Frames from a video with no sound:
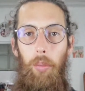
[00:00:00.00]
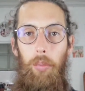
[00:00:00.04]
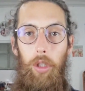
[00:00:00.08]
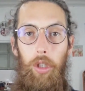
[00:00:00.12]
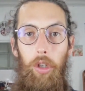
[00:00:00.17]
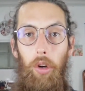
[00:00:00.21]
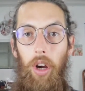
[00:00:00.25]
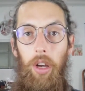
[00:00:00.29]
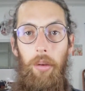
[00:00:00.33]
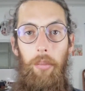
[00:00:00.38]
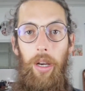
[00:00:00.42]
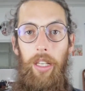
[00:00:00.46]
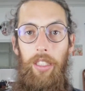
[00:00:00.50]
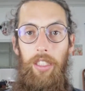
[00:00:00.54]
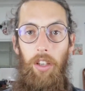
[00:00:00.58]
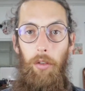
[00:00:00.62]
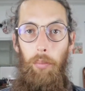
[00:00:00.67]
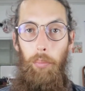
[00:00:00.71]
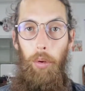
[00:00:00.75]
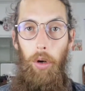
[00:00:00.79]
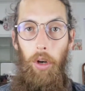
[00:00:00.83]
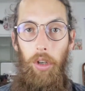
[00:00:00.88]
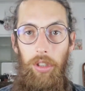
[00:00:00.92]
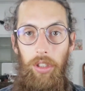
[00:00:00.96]
growing
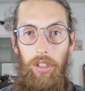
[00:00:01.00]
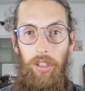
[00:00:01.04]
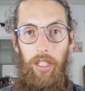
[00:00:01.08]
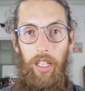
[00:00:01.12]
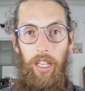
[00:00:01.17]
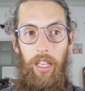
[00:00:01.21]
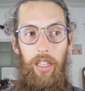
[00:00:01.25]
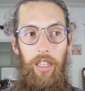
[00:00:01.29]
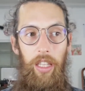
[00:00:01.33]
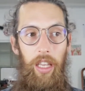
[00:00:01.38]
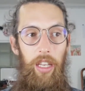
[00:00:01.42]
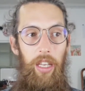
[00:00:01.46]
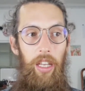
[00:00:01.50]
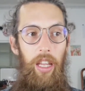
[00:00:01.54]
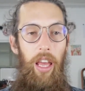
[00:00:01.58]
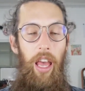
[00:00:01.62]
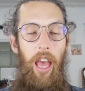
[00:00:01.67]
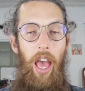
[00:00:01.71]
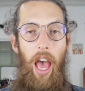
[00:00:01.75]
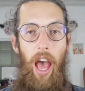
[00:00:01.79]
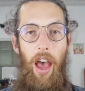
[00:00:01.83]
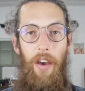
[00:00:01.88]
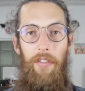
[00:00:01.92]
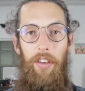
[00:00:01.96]
myself personally and then
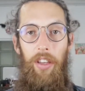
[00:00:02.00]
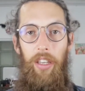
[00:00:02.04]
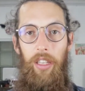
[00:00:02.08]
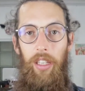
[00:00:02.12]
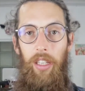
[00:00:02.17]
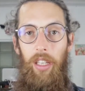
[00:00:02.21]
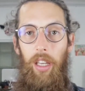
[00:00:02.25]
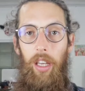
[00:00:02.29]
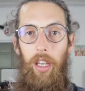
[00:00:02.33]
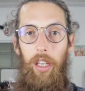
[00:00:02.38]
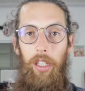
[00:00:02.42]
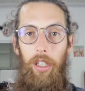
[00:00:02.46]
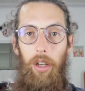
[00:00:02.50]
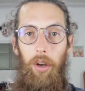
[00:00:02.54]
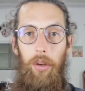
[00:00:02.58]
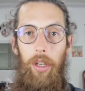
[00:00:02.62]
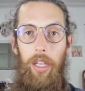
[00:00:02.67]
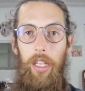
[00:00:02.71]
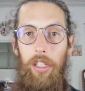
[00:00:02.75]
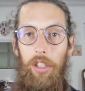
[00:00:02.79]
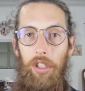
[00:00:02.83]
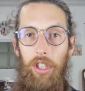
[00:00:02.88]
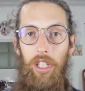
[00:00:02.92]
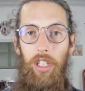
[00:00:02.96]
having
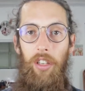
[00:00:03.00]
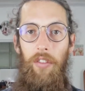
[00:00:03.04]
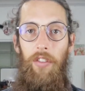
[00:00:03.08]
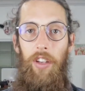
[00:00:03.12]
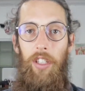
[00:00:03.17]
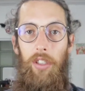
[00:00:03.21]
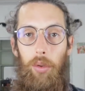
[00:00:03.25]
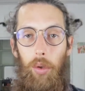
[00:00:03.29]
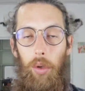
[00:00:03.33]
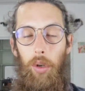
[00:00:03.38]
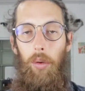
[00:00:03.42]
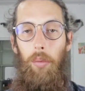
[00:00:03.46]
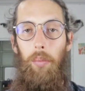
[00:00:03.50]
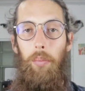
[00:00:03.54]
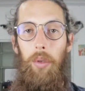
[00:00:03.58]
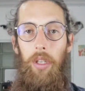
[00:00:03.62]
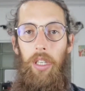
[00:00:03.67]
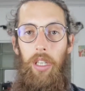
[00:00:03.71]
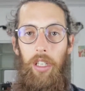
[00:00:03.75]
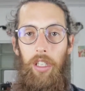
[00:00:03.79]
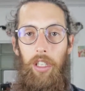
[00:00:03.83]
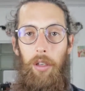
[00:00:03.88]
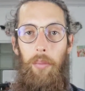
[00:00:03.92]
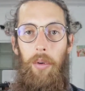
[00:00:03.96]
each individual
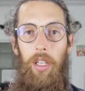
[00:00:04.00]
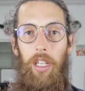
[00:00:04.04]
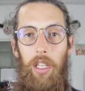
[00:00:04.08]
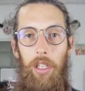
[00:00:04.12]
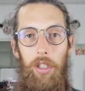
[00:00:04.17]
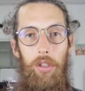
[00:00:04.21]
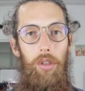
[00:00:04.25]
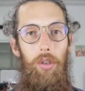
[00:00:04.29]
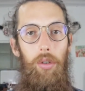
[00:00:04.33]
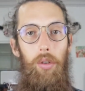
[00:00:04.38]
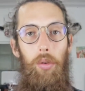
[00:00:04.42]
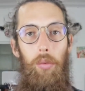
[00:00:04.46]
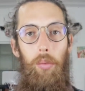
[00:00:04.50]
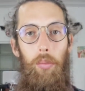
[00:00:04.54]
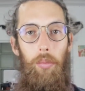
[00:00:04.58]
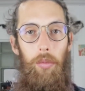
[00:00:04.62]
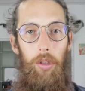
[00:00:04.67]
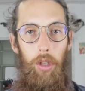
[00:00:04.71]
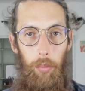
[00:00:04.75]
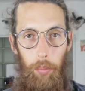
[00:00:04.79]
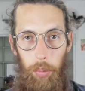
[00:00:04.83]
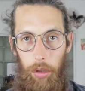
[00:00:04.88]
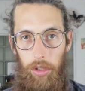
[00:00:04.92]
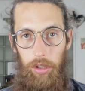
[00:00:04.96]
be committed
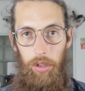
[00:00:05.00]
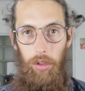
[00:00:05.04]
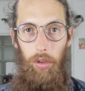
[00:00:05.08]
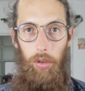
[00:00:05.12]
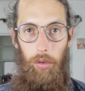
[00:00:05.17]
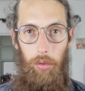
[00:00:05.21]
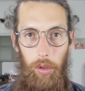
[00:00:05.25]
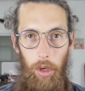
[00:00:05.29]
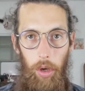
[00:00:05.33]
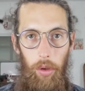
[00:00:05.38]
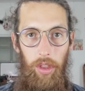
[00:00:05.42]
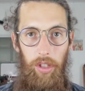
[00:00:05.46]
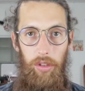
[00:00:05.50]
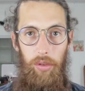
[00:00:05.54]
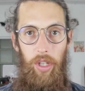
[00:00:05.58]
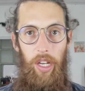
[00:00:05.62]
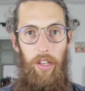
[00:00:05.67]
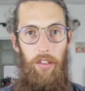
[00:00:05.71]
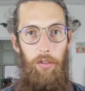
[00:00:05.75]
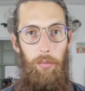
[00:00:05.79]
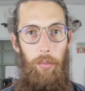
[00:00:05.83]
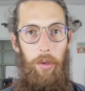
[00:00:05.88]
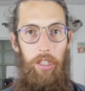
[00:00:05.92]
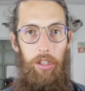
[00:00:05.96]
to personal growth and
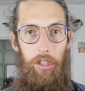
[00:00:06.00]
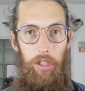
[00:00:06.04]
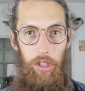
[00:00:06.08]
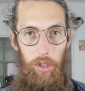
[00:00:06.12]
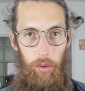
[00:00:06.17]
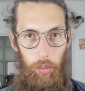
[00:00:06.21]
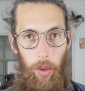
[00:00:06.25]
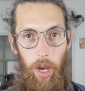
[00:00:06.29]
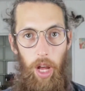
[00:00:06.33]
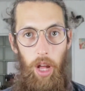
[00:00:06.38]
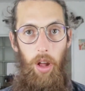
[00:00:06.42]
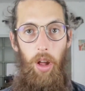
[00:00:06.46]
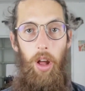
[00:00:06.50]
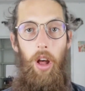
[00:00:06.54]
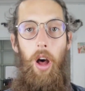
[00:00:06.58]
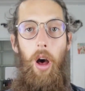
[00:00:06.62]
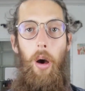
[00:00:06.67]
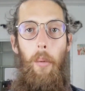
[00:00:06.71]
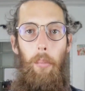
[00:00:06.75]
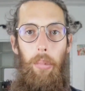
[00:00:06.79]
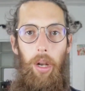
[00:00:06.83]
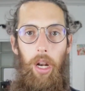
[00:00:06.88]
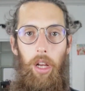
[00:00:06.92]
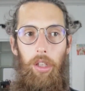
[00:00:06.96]
transformation as well,
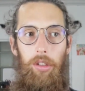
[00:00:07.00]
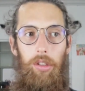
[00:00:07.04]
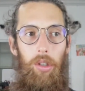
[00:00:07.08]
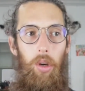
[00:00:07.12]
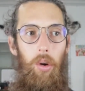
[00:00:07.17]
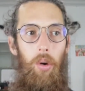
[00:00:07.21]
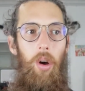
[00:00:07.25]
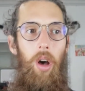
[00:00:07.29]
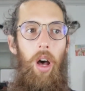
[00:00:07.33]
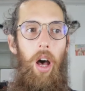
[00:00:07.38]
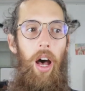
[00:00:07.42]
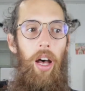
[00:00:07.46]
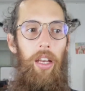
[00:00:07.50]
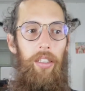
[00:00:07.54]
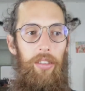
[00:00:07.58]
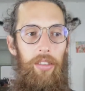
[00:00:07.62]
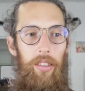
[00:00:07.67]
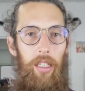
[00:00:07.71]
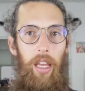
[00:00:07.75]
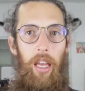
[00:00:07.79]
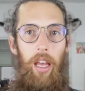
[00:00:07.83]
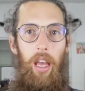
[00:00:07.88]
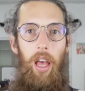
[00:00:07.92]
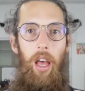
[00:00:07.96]
but also
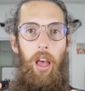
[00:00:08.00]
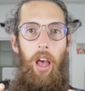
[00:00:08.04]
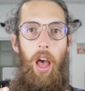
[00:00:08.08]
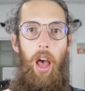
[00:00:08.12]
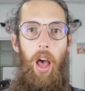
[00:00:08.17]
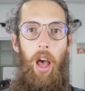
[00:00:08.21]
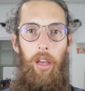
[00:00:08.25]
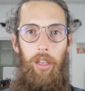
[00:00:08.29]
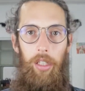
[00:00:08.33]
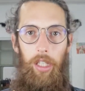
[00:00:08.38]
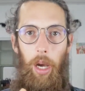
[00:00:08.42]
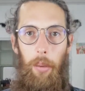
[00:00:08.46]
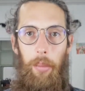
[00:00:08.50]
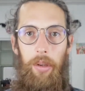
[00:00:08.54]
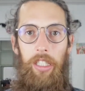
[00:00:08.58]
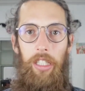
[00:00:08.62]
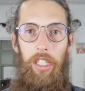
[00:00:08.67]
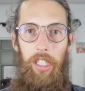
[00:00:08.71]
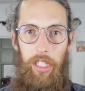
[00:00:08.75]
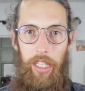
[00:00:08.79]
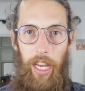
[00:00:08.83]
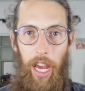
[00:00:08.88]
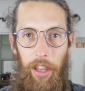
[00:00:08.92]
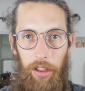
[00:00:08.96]
us coming
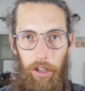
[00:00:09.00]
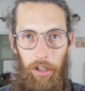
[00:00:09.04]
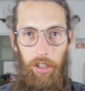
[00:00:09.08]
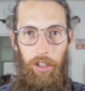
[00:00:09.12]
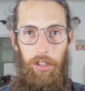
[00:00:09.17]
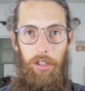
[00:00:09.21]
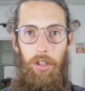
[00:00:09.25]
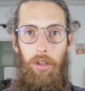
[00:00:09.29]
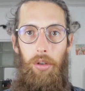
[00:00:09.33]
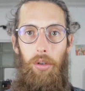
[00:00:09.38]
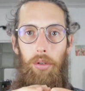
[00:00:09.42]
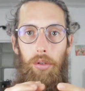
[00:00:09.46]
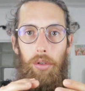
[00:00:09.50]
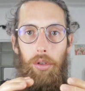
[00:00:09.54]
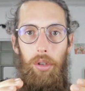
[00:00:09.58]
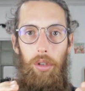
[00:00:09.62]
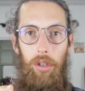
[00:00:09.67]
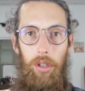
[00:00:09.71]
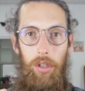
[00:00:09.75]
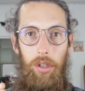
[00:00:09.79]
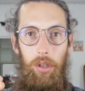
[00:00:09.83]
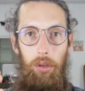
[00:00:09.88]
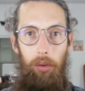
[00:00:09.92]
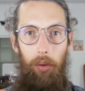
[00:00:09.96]
together
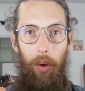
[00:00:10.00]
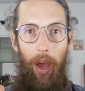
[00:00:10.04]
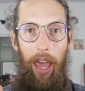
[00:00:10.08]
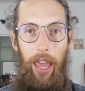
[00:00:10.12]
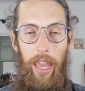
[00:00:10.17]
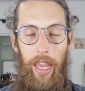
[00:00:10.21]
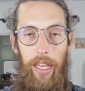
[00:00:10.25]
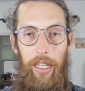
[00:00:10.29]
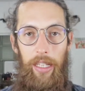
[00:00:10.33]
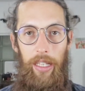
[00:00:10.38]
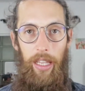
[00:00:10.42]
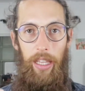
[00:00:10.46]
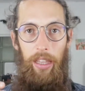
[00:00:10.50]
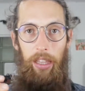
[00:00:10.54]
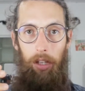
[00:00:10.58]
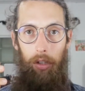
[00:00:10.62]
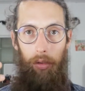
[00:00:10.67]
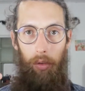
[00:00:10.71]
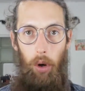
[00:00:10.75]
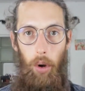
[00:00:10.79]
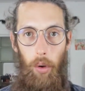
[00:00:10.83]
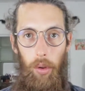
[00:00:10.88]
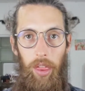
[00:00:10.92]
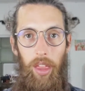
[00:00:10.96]
to aid in the
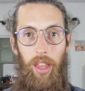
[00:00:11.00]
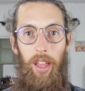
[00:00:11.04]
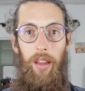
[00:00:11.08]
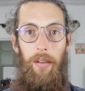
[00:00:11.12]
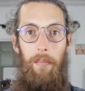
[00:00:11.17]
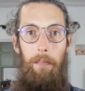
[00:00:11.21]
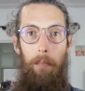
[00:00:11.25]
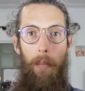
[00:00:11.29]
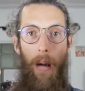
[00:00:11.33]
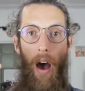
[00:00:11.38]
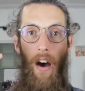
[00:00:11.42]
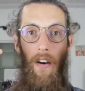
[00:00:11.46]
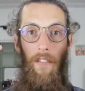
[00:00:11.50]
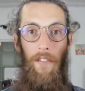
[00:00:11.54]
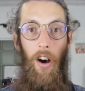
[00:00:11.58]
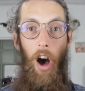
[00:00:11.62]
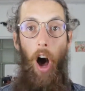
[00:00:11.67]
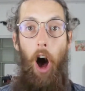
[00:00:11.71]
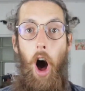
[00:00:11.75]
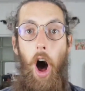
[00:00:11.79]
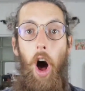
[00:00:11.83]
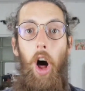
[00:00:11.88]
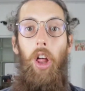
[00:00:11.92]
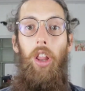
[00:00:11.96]
growth
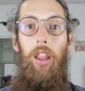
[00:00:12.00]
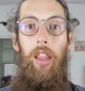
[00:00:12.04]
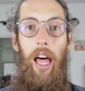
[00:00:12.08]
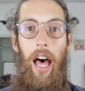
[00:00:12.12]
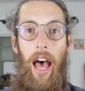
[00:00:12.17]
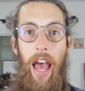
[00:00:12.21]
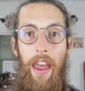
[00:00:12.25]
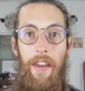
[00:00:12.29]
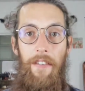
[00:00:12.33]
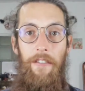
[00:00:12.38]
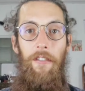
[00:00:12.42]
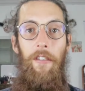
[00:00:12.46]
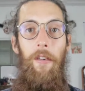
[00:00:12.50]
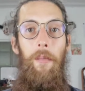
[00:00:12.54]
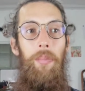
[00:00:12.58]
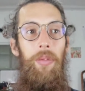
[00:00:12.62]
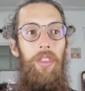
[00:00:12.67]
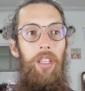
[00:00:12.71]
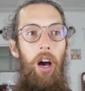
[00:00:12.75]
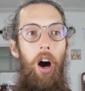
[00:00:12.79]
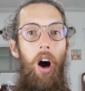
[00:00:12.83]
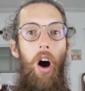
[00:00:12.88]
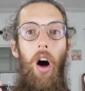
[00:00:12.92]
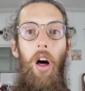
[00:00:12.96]
of all life,
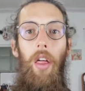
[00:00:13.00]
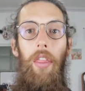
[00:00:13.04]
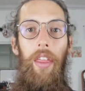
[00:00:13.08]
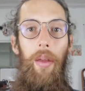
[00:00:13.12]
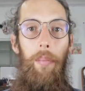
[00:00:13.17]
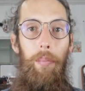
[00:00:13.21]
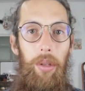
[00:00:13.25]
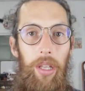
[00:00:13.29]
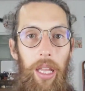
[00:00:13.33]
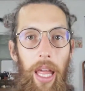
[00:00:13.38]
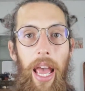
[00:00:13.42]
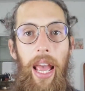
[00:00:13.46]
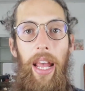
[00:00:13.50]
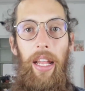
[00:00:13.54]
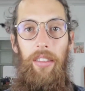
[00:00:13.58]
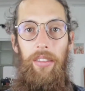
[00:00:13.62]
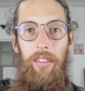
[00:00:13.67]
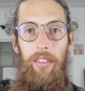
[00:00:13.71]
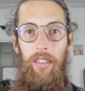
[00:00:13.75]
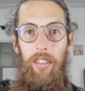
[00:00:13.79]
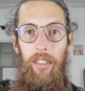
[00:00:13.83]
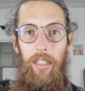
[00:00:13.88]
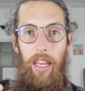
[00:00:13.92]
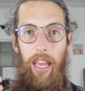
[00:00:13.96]
all the
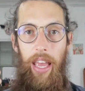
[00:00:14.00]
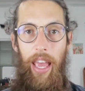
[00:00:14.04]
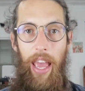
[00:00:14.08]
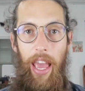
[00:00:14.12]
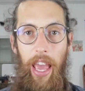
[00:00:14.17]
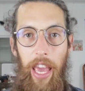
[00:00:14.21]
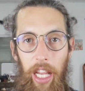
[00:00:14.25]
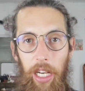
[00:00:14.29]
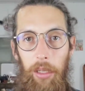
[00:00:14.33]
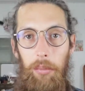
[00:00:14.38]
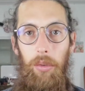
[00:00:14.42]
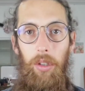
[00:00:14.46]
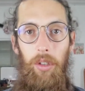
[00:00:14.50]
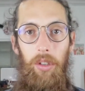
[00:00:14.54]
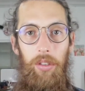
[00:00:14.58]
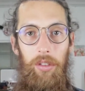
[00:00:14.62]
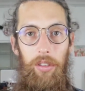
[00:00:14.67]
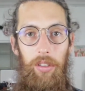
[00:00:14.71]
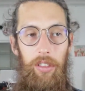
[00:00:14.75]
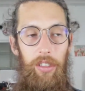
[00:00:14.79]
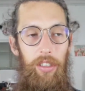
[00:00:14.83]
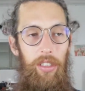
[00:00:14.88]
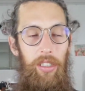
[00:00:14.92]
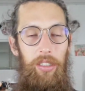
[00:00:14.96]
plants, the
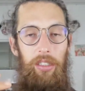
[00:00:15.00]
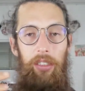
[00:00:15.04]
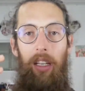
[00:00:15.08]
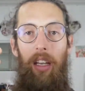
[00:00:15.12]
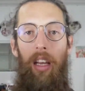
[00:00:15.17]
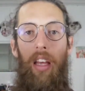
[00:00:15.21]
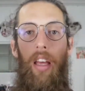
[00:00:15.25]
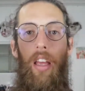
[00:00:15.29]
animals, just